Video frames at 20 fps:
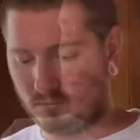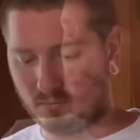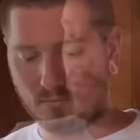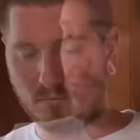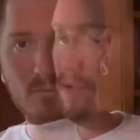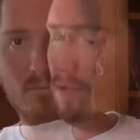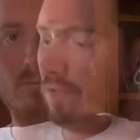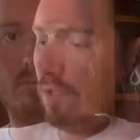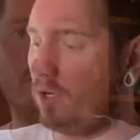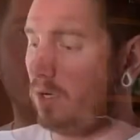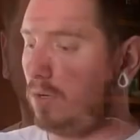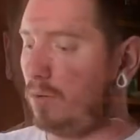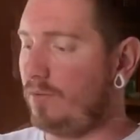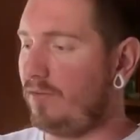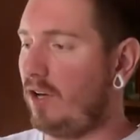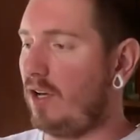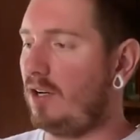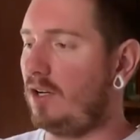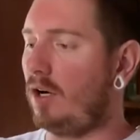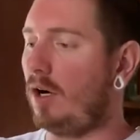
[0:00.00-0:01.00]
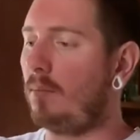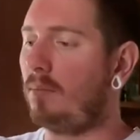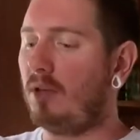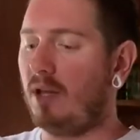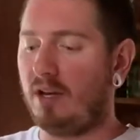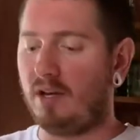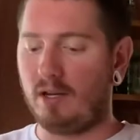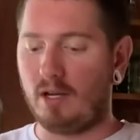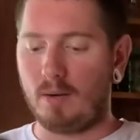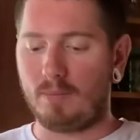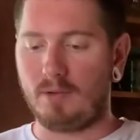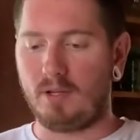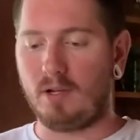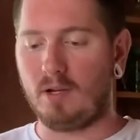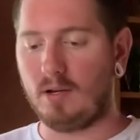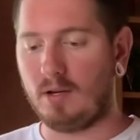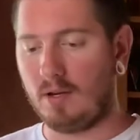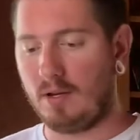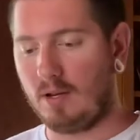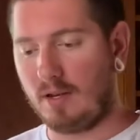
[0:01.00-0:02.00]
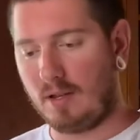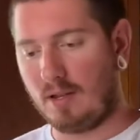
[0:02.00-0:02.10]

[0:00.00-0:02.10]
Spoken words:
So we've got it all blended up here.